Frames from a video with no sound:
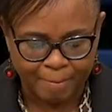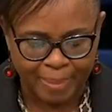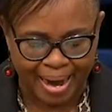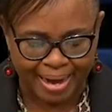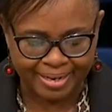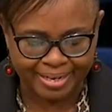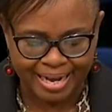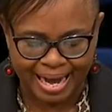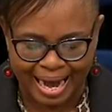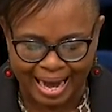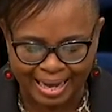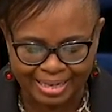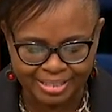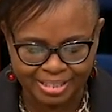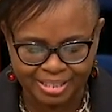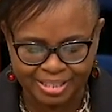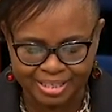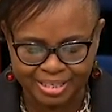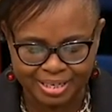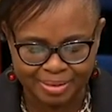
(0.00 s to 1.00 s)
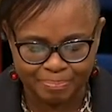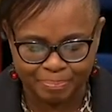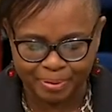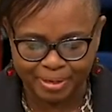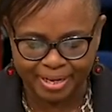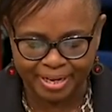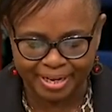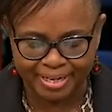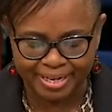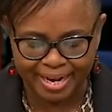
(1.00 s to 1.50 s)
by constantly
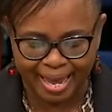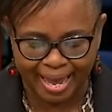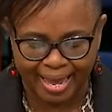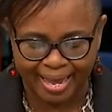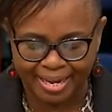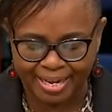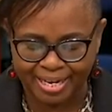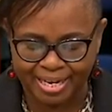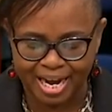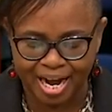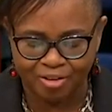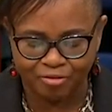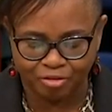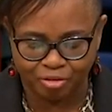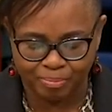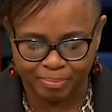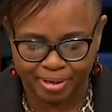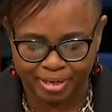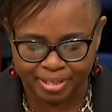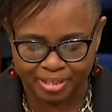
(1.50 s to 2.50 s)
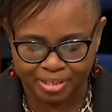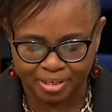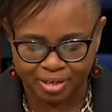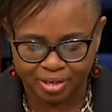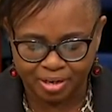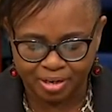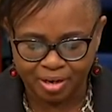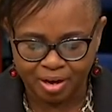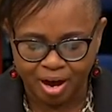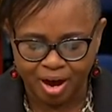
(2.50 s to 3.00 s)
being a government
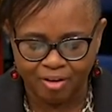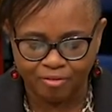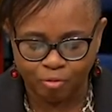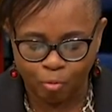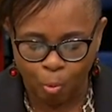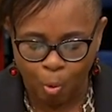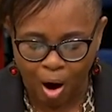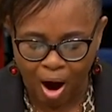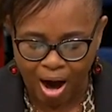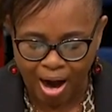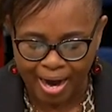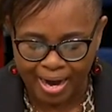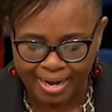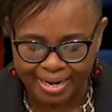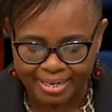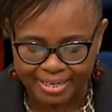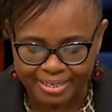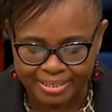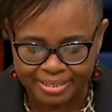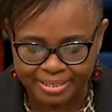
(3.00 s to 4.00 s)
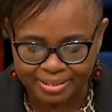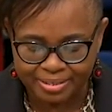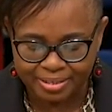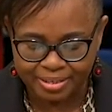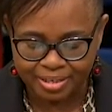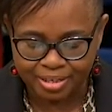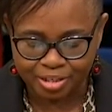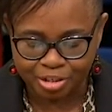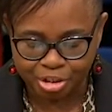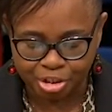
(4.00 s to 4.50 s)
of wise,
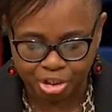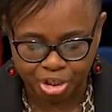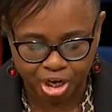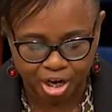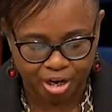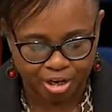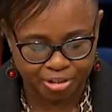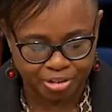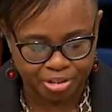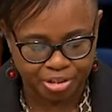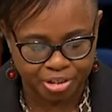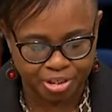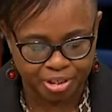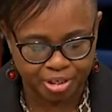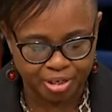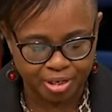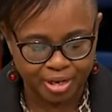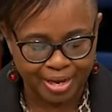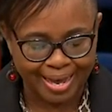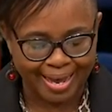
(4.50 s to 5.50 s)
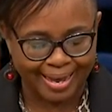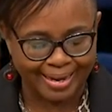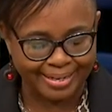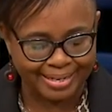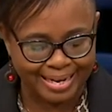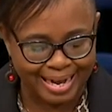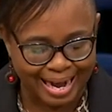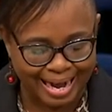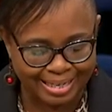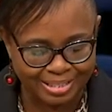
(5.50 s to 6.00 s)
just,
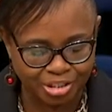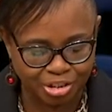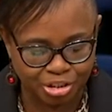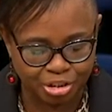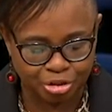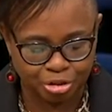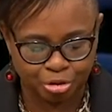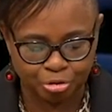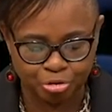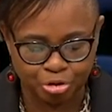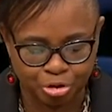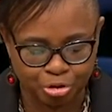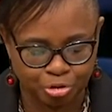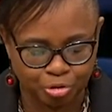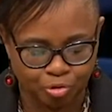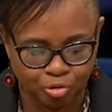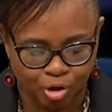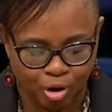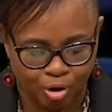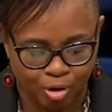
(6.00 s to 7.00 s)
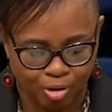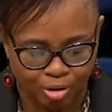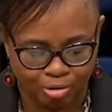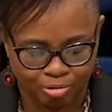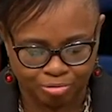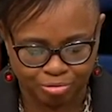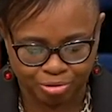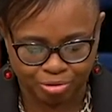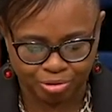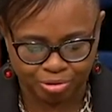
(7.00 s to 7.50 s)
and constitutional
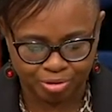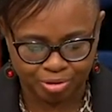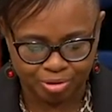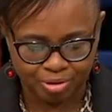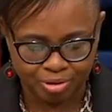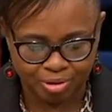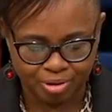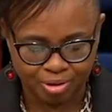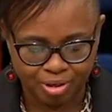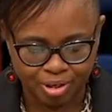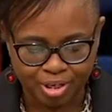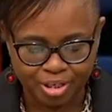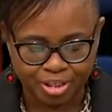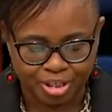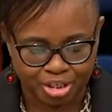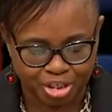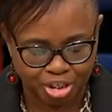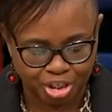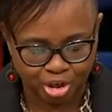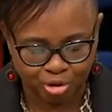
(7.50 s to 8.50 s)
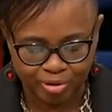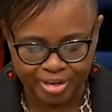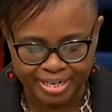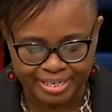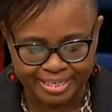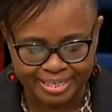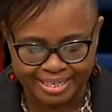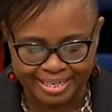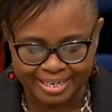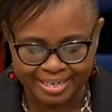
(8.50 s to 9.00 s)
laws,
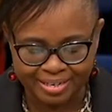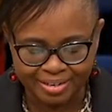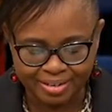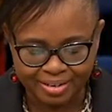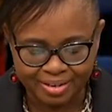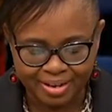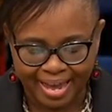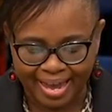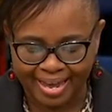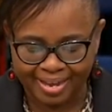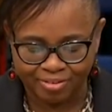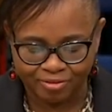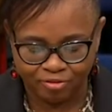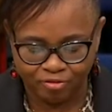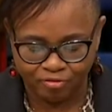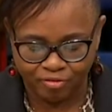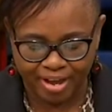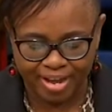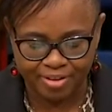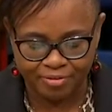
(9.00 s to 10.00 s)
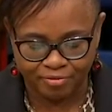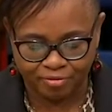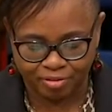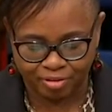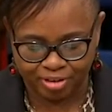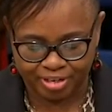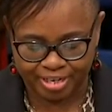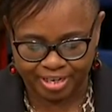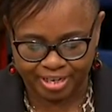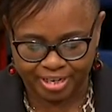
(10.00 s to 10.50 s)
discreetly and
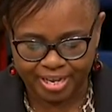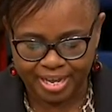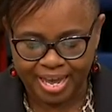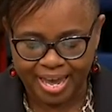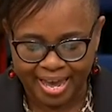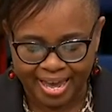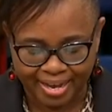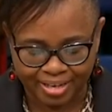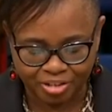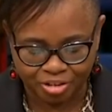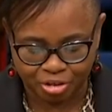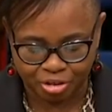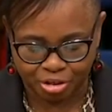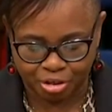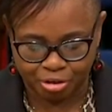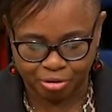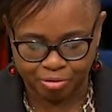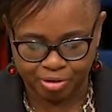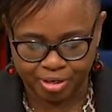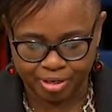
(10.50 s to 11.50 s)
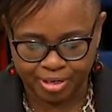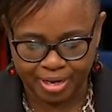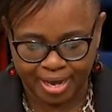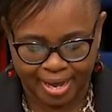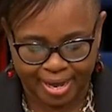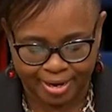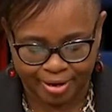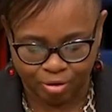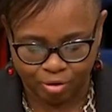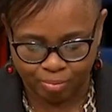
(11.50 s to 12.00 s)
faithfully executed
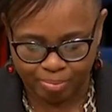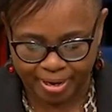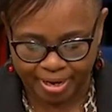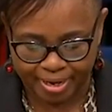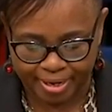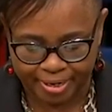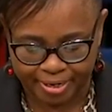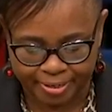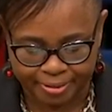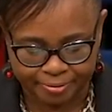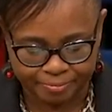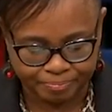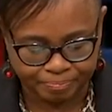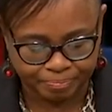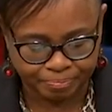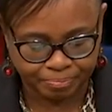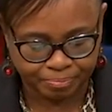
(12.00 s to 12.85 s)
and obeyed,